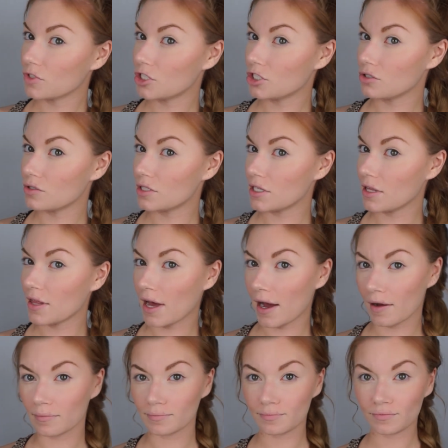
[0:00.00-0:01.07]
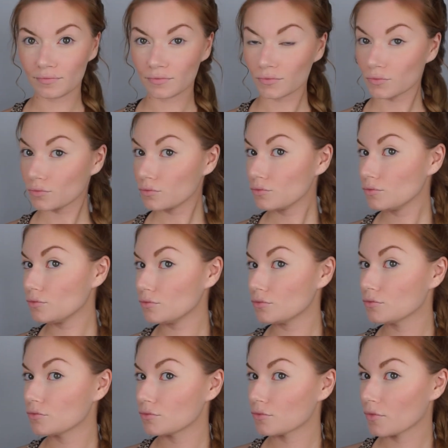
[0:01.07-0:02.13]
do you see that?
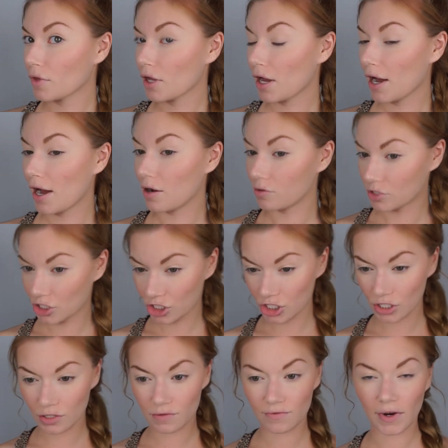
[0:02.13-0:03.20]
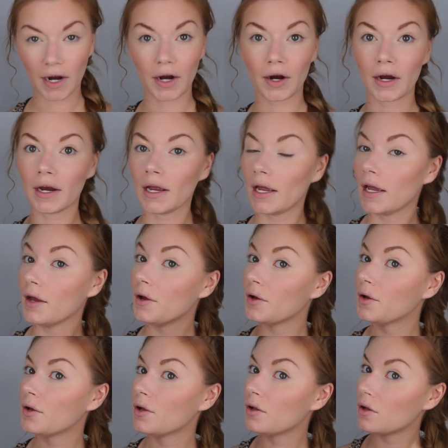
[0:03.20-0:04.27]
How it's just very
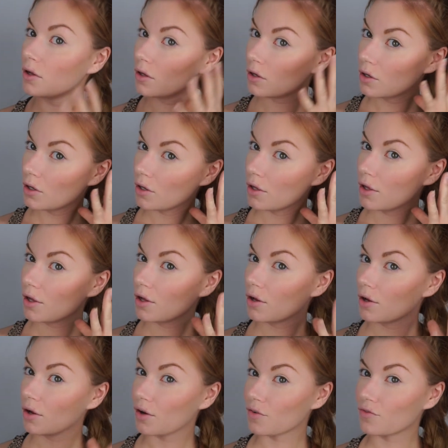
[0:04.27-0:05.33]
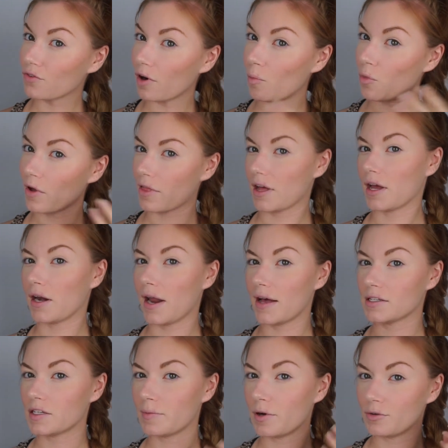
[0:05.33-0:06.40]
from within
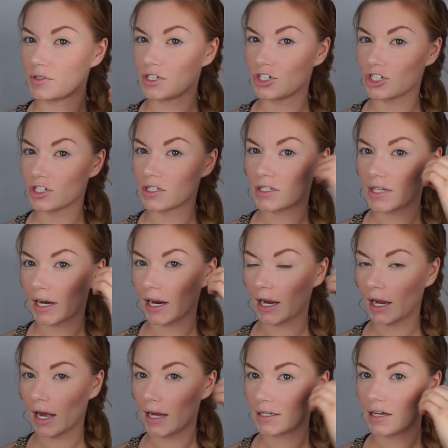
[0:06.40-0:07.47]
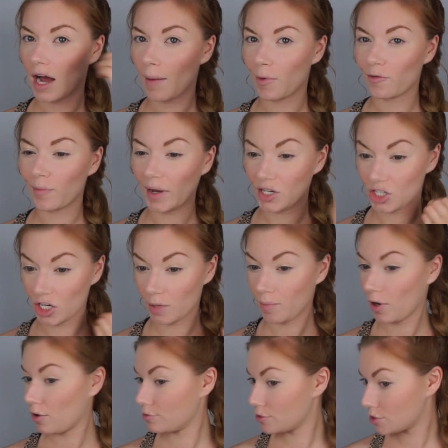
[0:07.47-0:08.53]
as opposed to just sitting on top of my
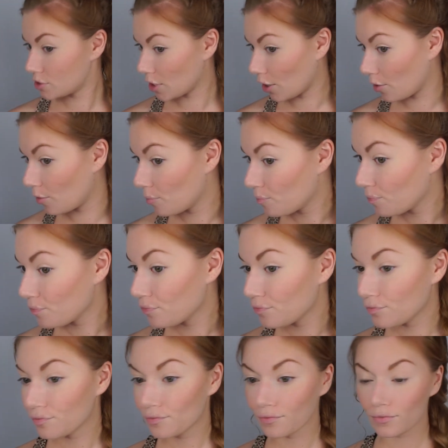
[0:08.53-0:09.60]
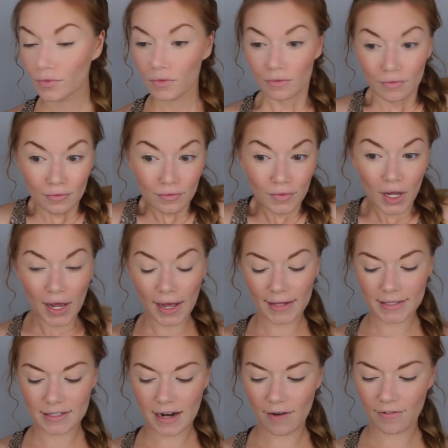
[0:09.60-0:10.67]
cheekbone. So
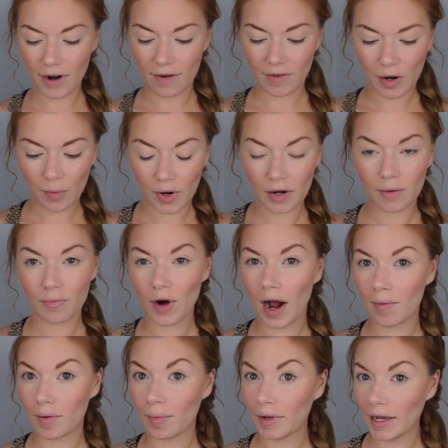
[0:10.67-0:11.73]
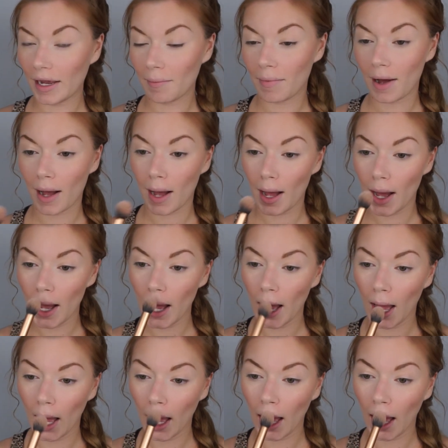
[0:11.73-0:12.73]
it's not for everyone probably, but